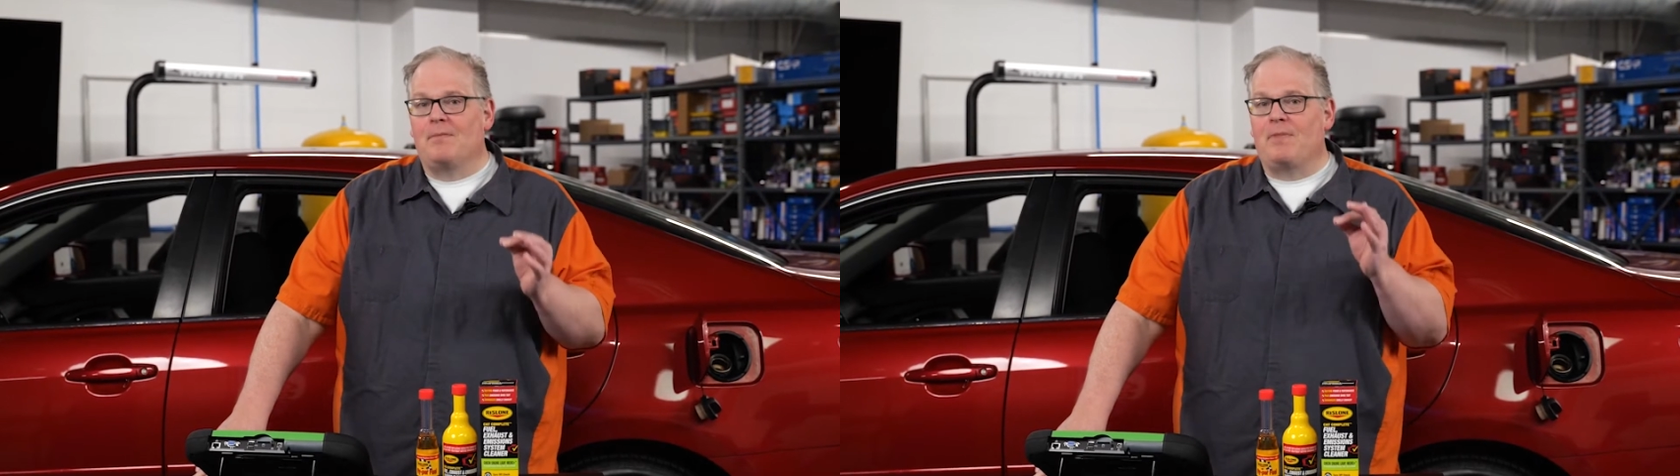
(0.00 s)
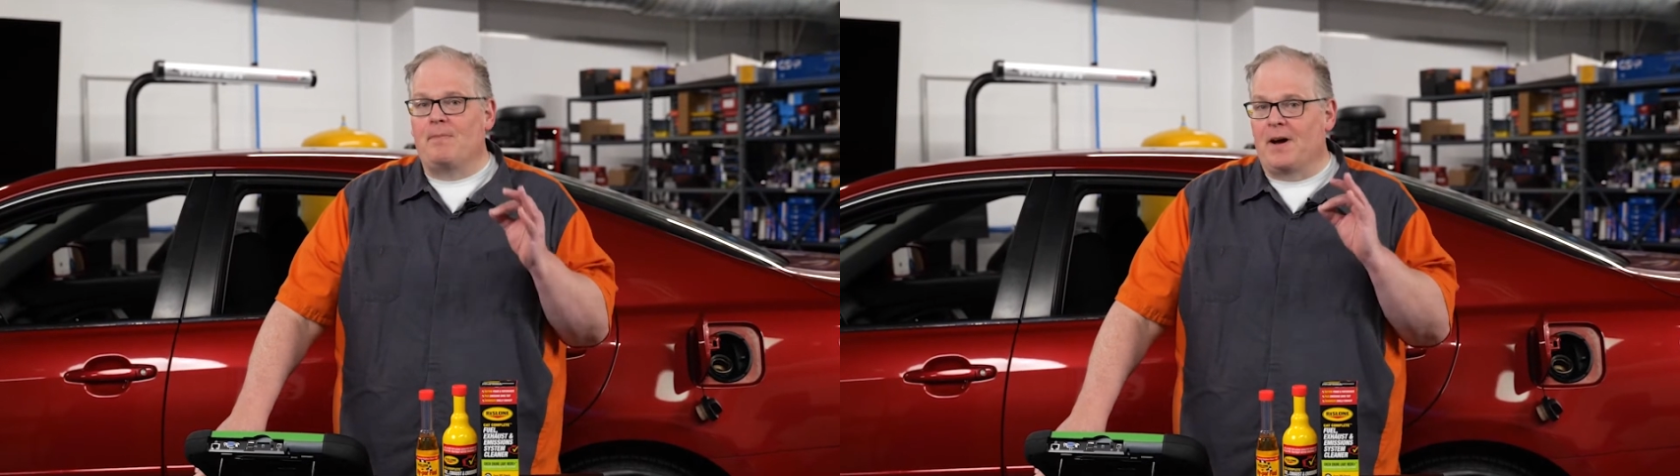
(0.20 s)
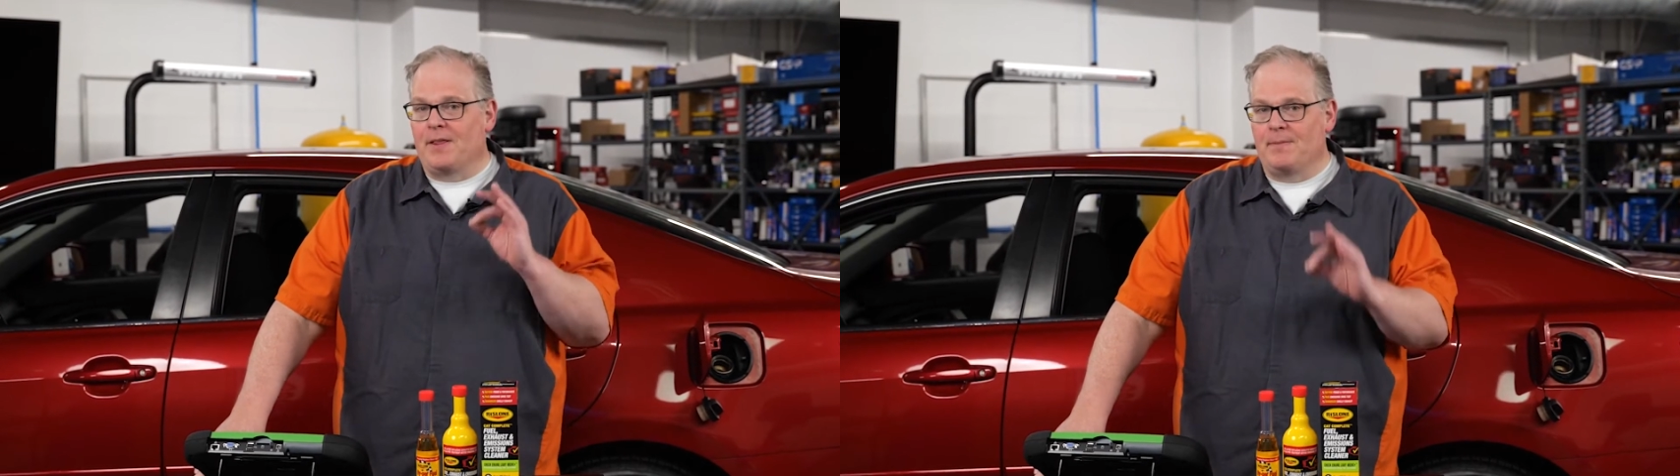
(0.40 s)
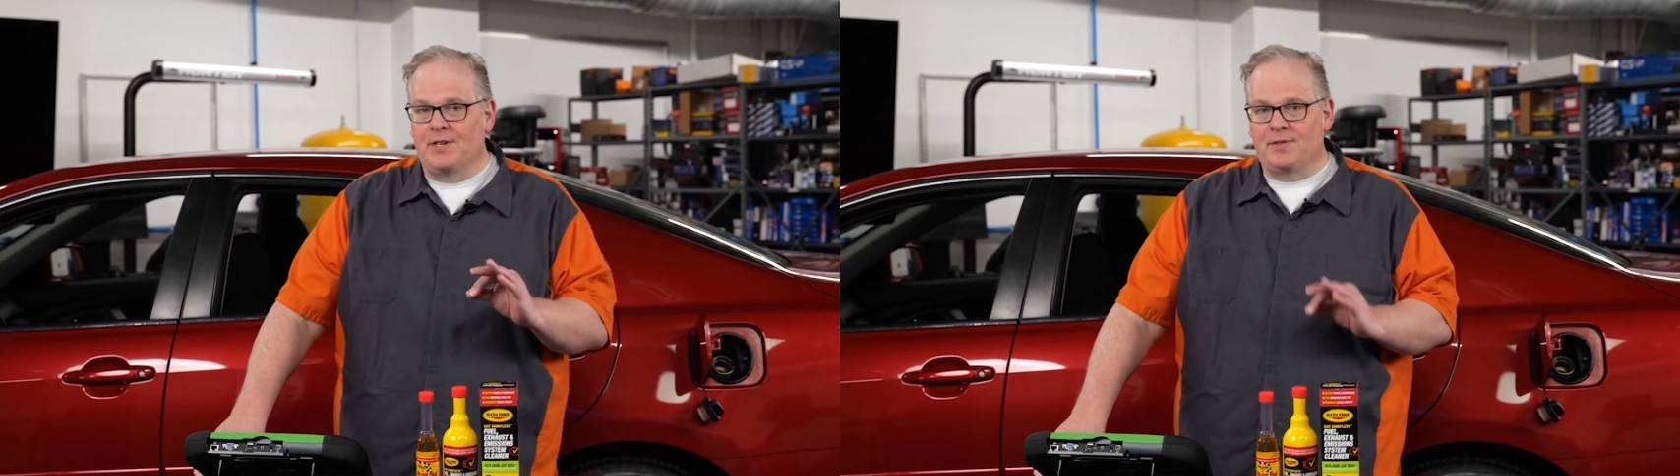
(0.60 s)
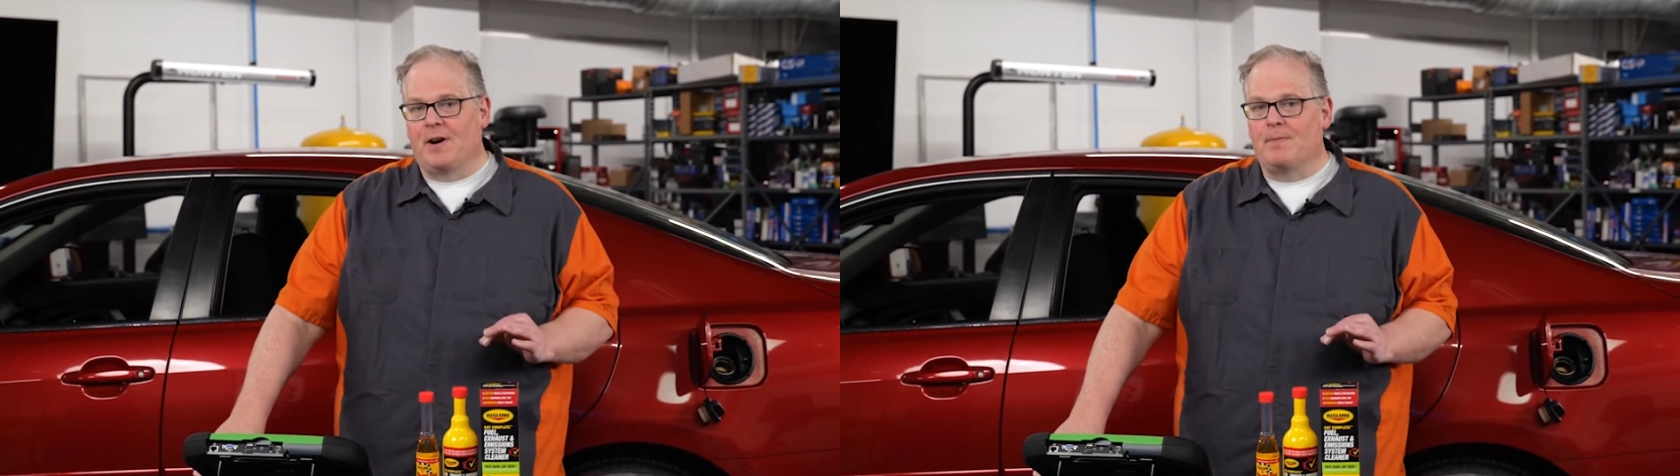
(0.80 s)
but by the
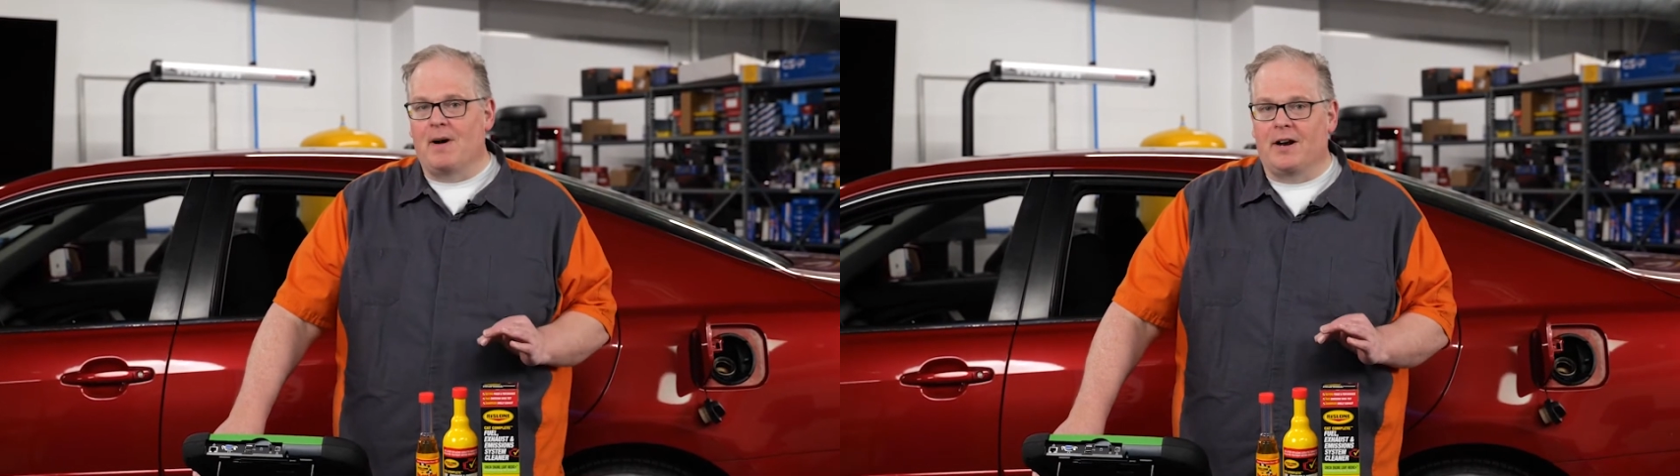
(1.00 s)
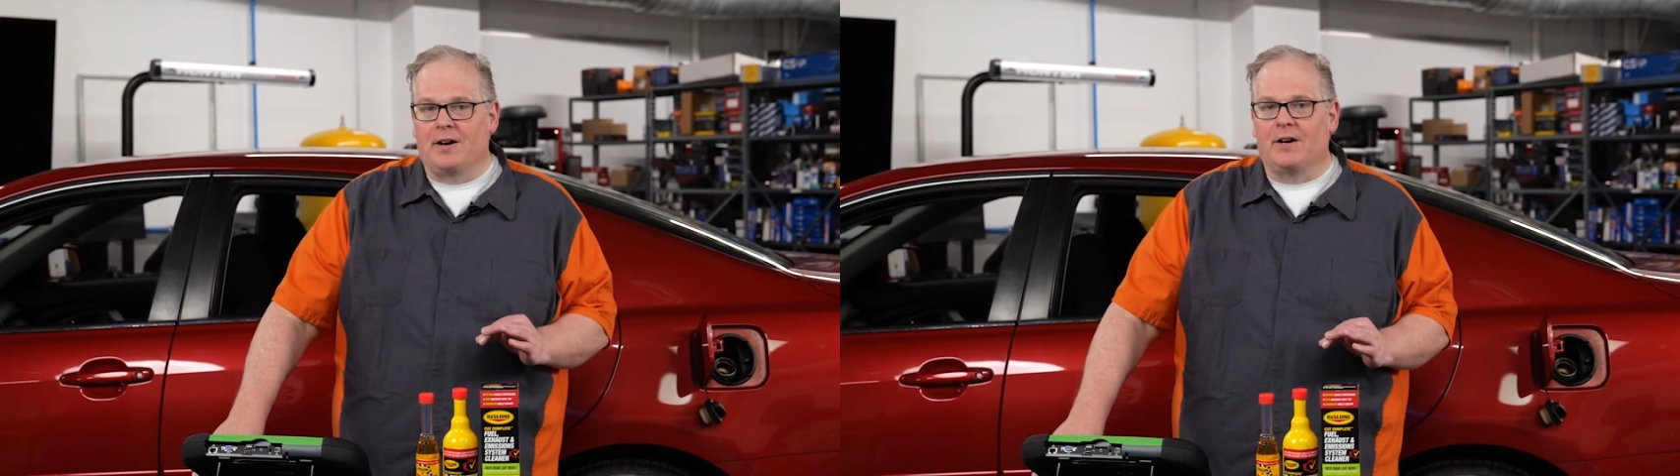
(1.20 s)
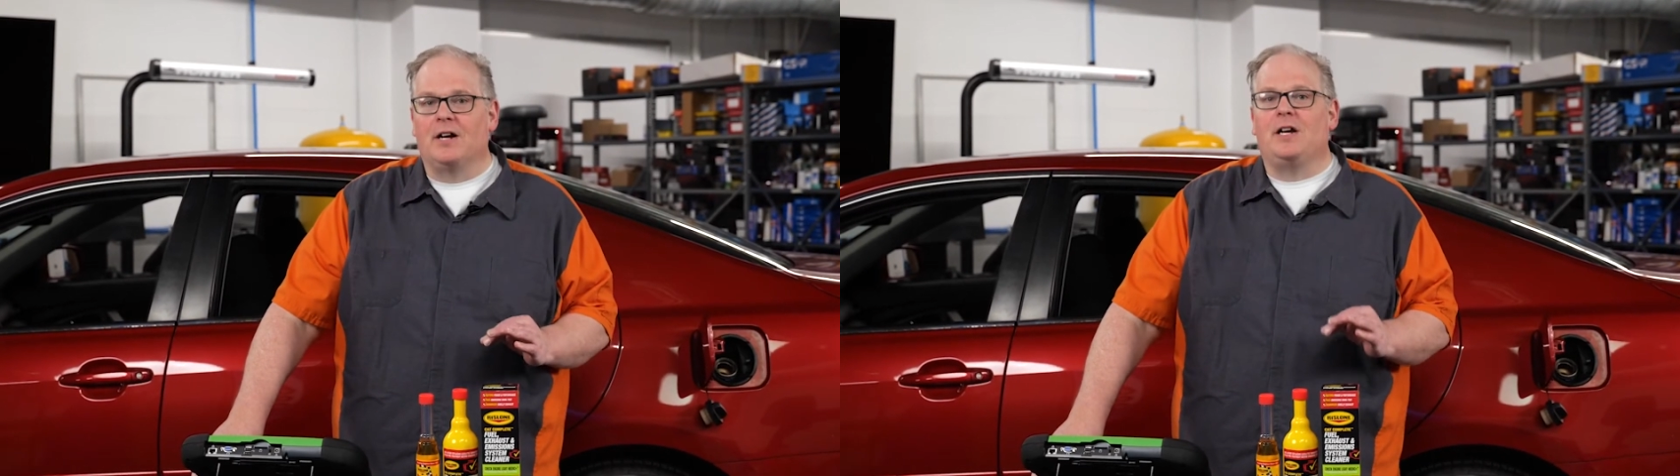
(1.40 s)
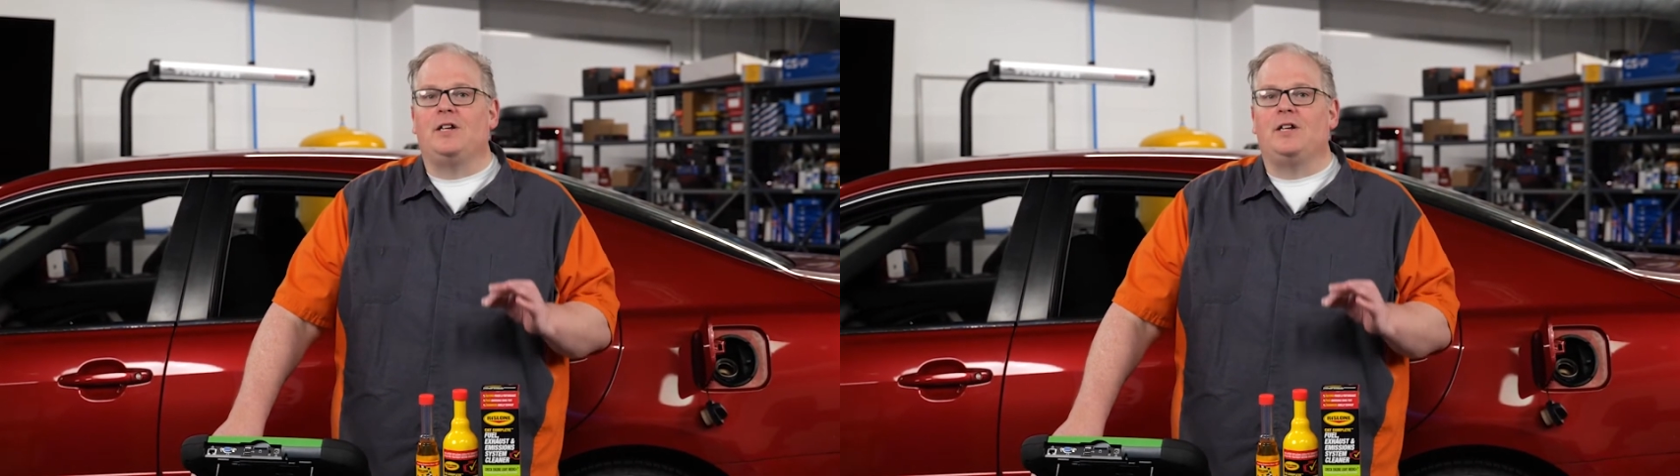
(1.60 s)
misfire monitor,